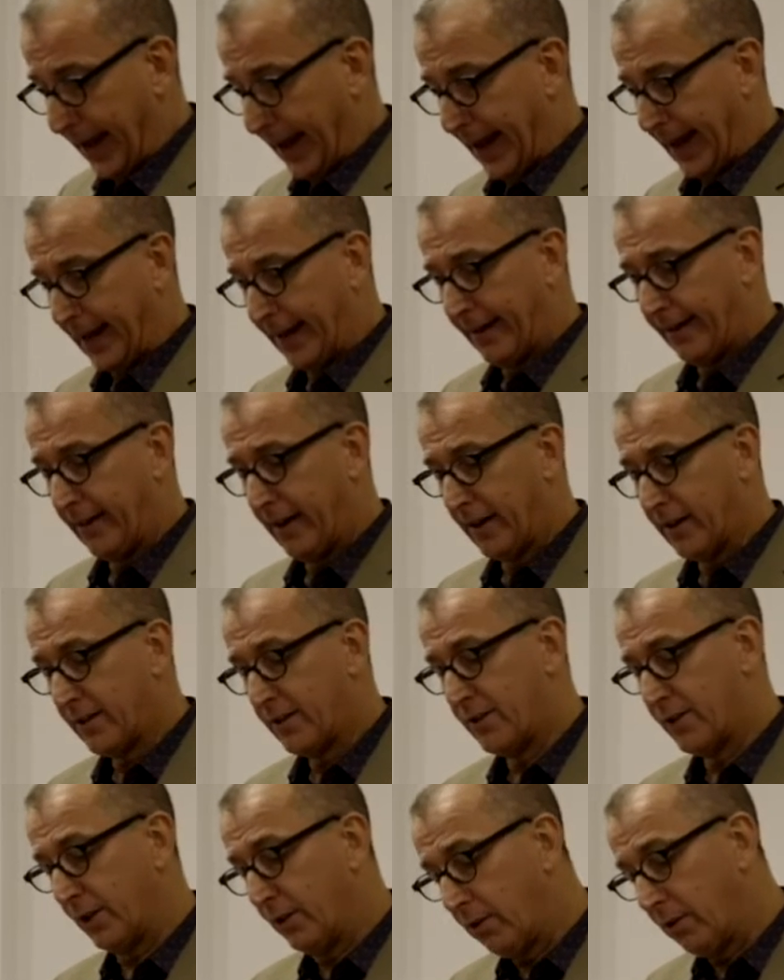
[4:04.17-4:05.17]
And I
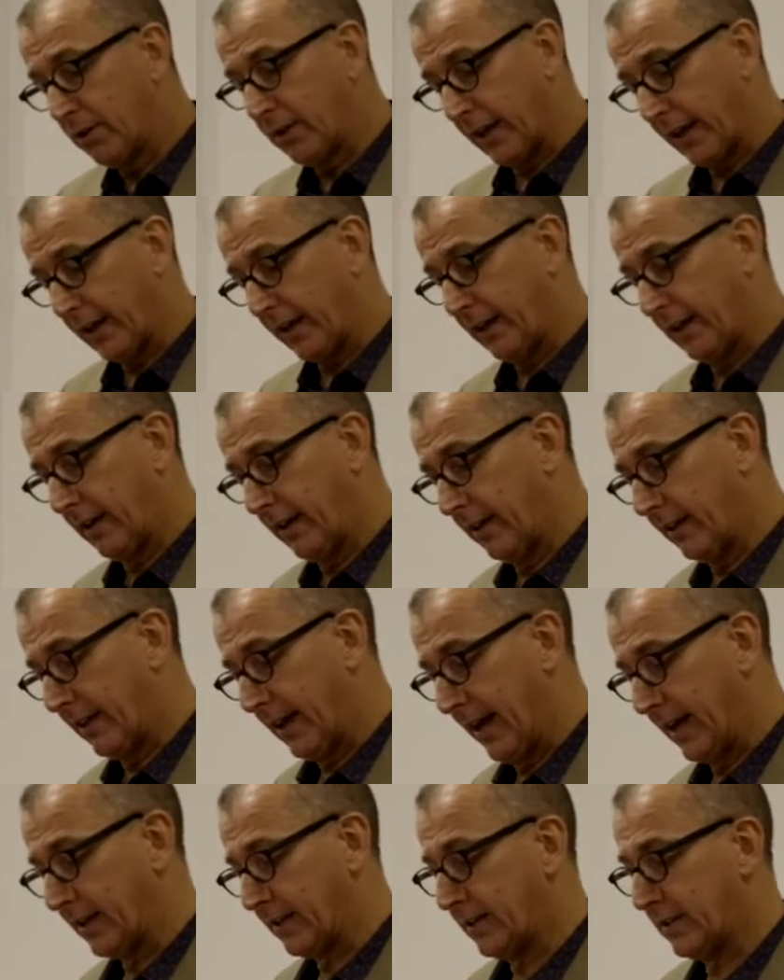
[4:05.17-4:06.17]
do think
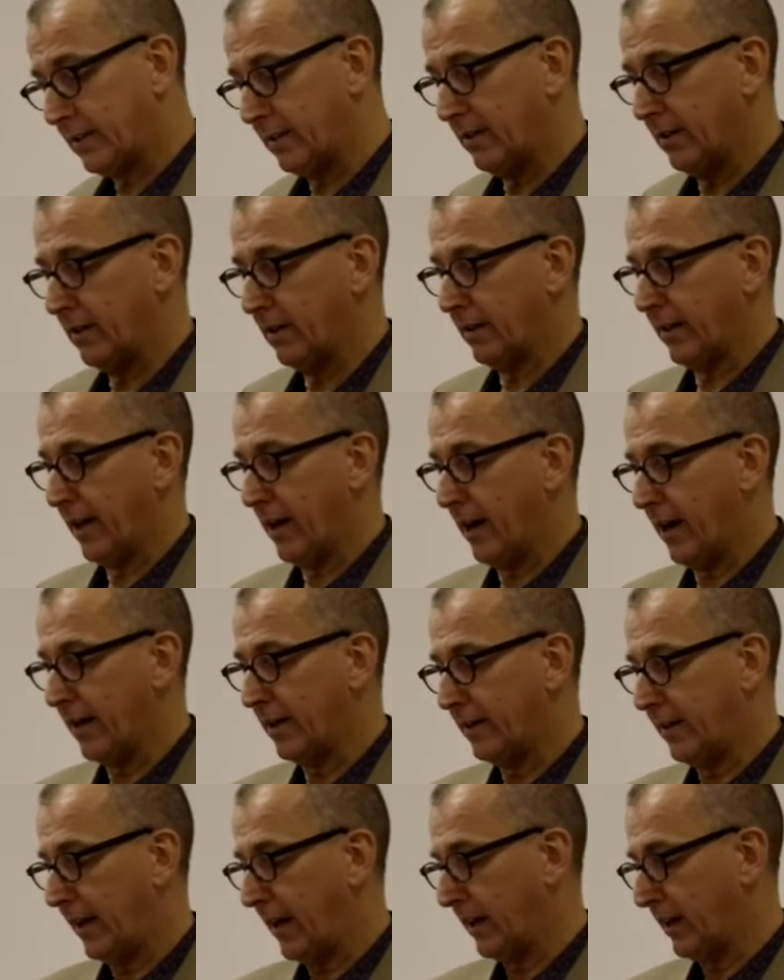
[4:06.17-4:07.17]
that the
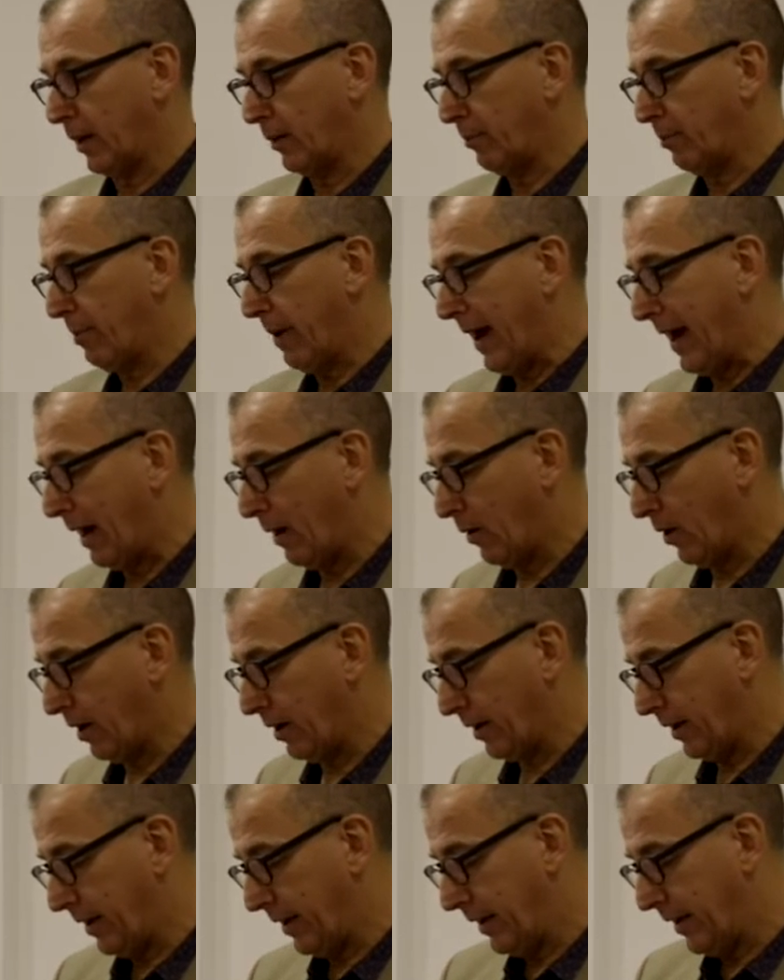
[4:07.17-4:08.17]
idea that
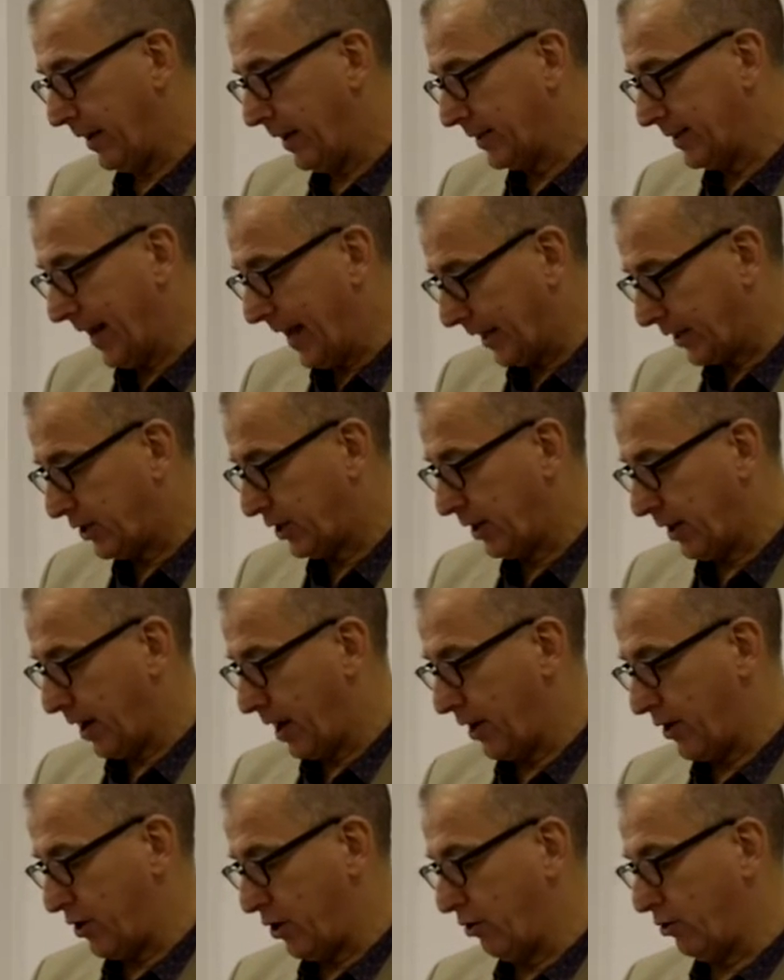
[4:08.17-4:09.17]
power is
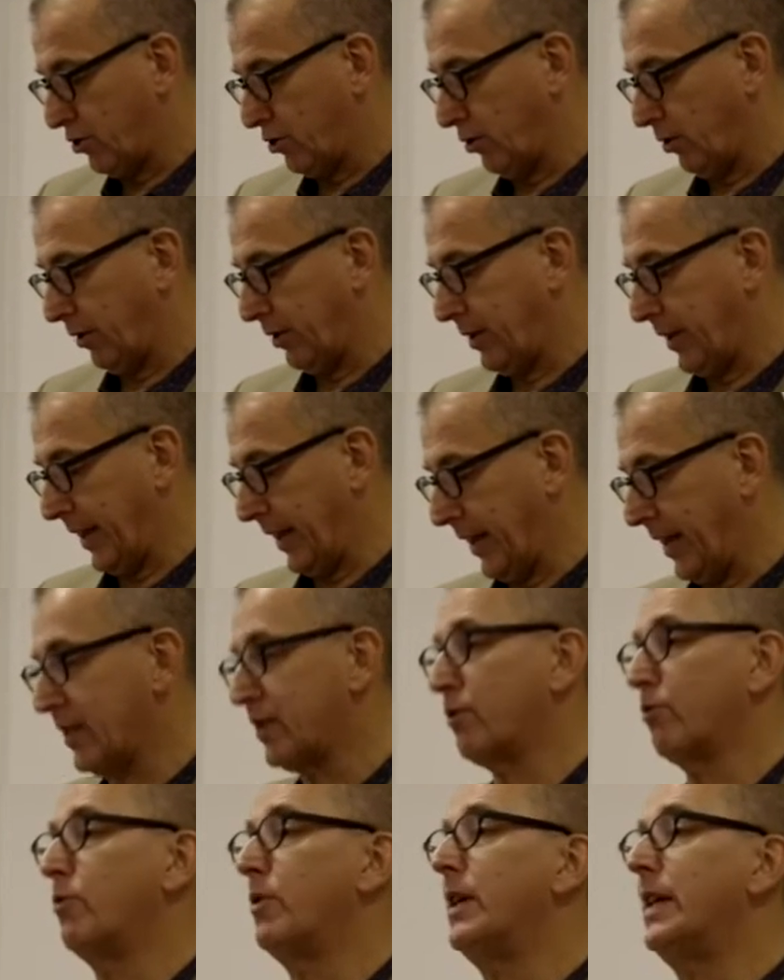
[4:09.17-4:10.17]
actually a neutral thing
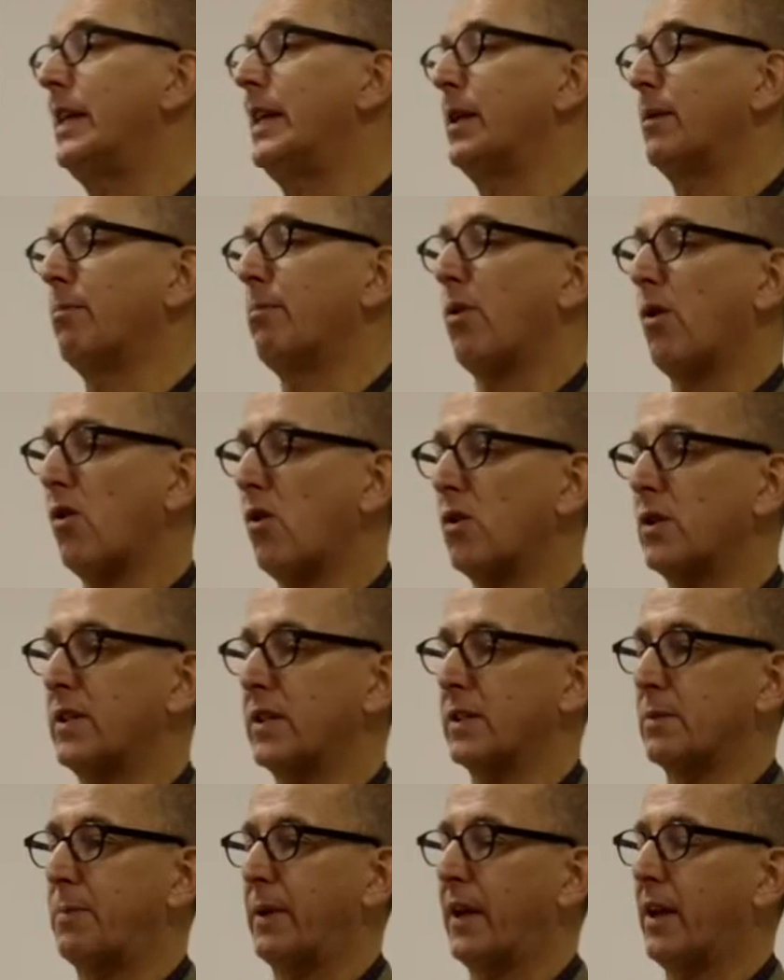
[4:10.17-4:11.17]
is really
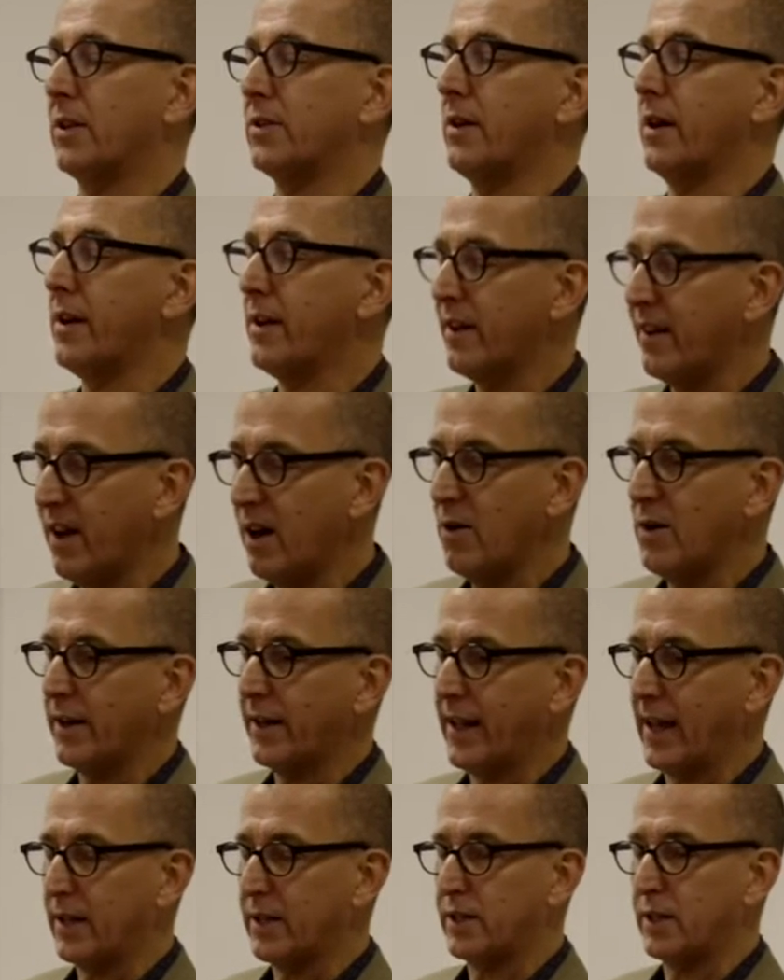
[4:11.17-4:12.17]
important, because I know
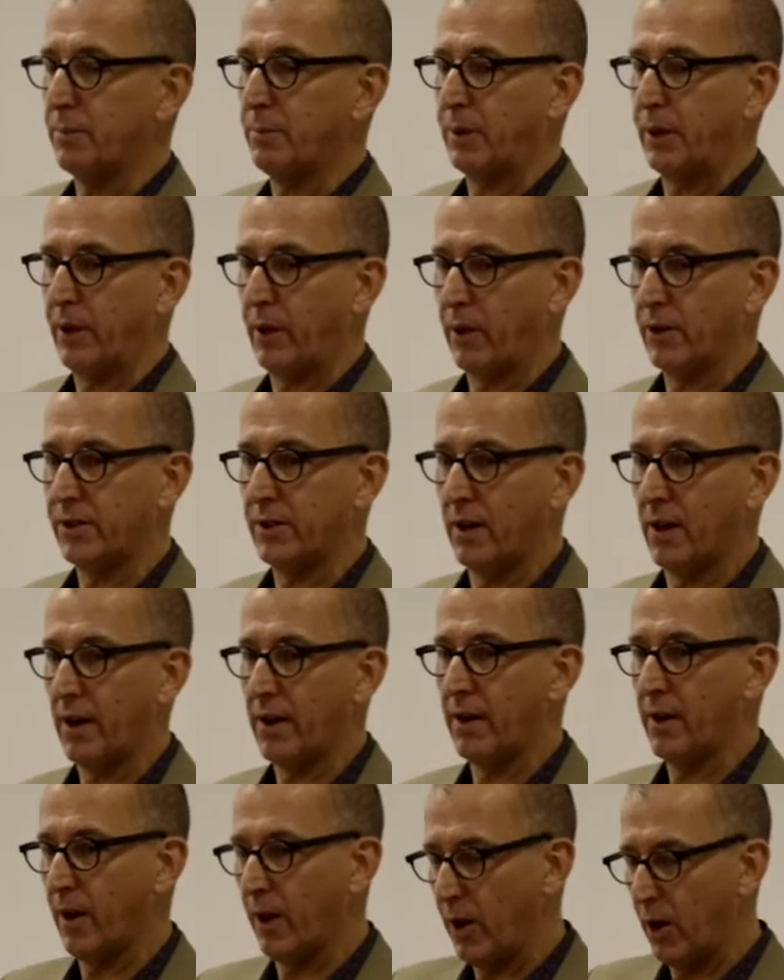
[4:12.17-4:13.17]
it gets abused and I
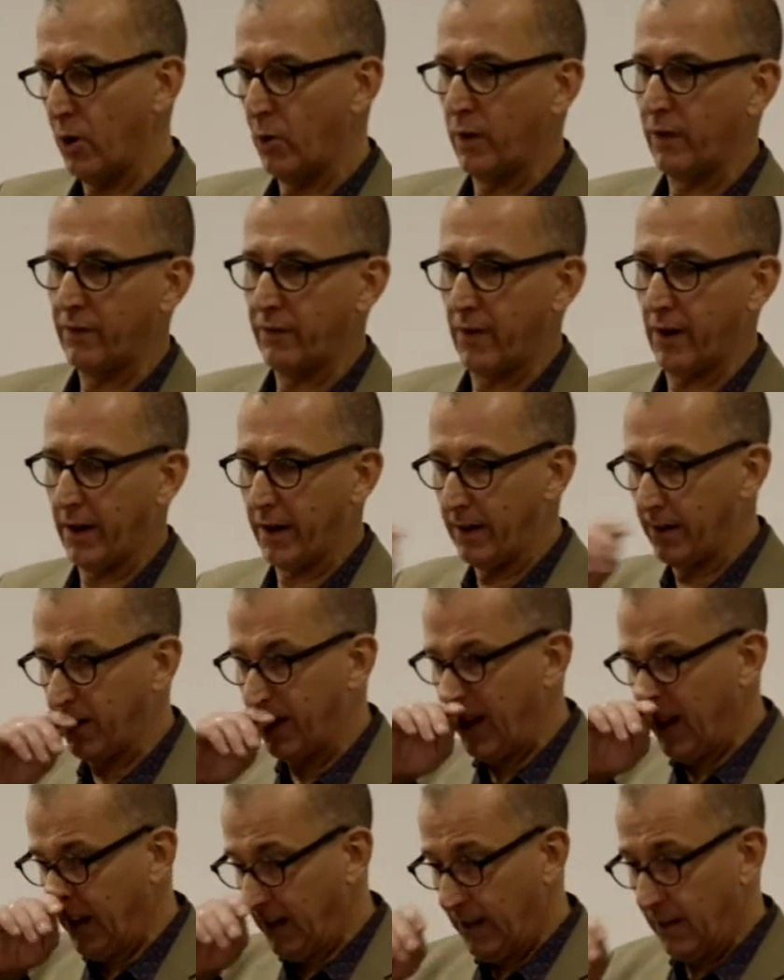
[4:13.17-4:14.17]
know we find
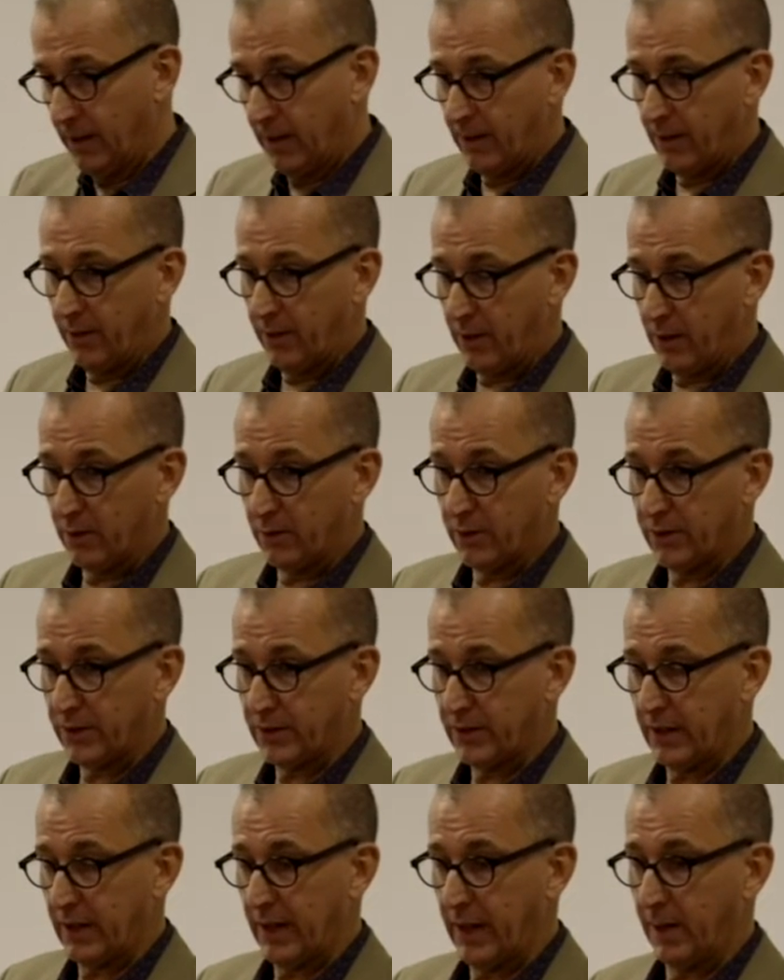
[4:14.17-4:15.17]

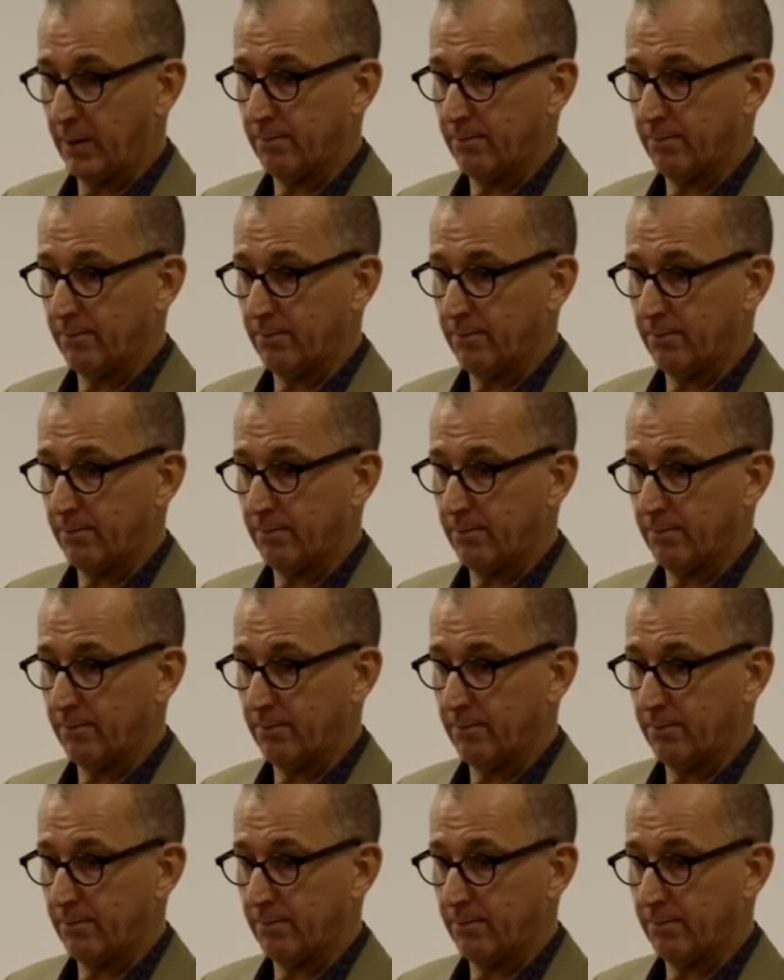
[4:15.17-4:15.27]
those